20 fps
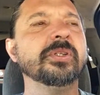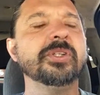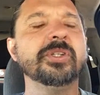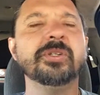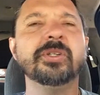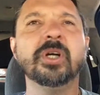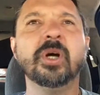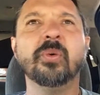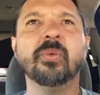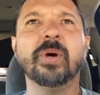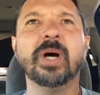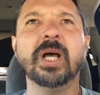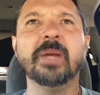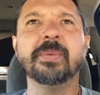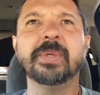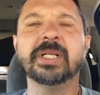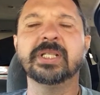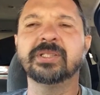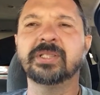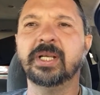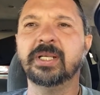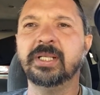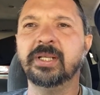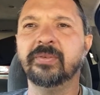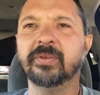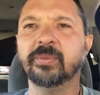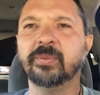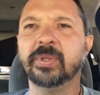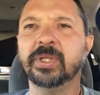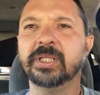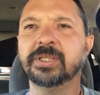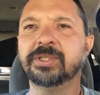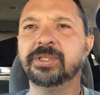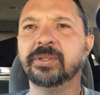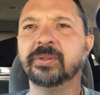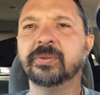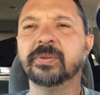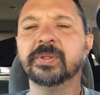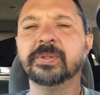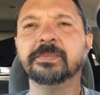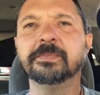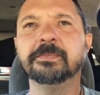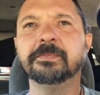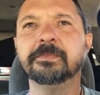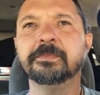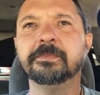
"You know why, because I never wanted children."